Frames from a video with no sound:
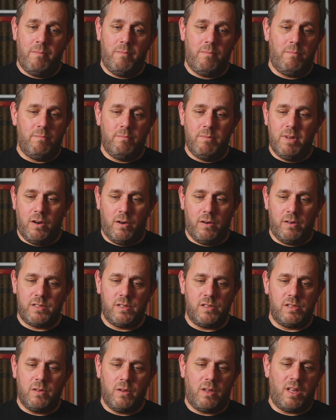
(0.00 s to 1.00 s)
Minoru
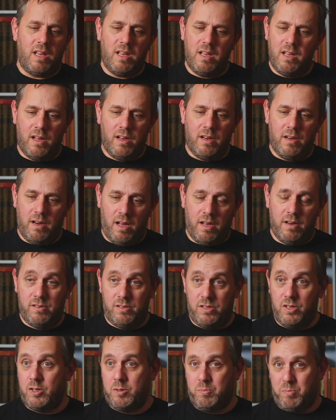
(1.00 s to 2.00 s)
Suzuki and
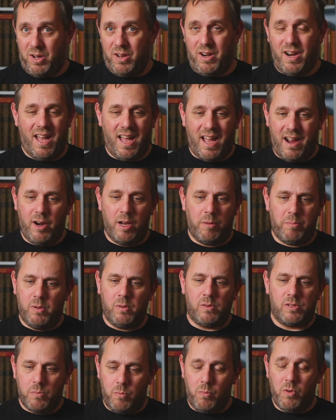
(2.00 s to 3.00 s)
Josh Barnett, Eric
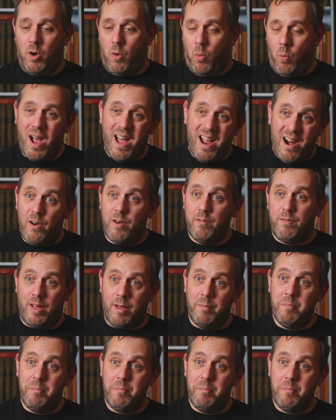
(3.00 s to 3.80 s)
Paulson, were aware of him